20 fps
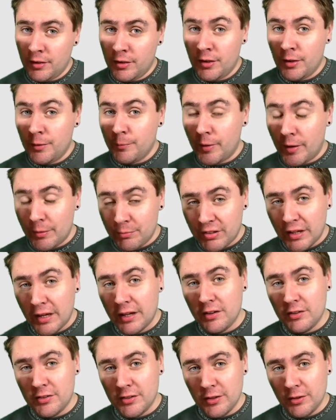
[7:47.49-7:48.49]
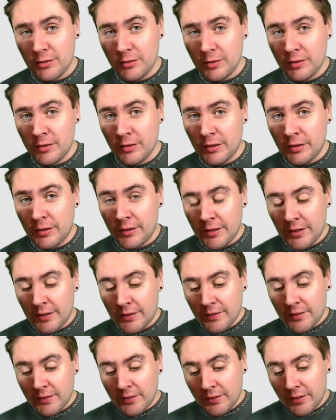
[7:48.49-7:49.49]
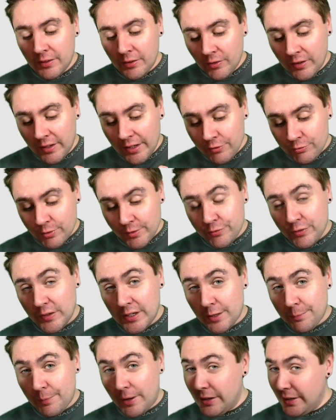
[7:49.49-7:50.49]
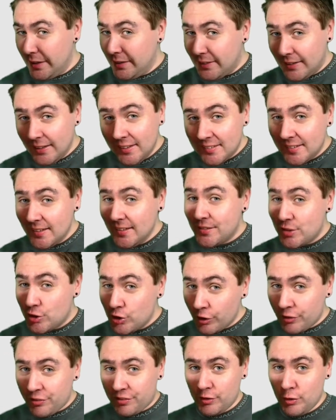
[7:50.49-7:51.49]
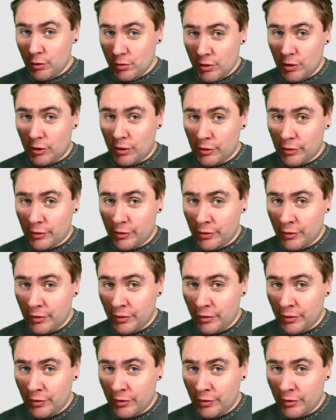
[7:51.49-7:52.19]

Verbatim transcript: But I'm telling you, if we think about it, this is just New York.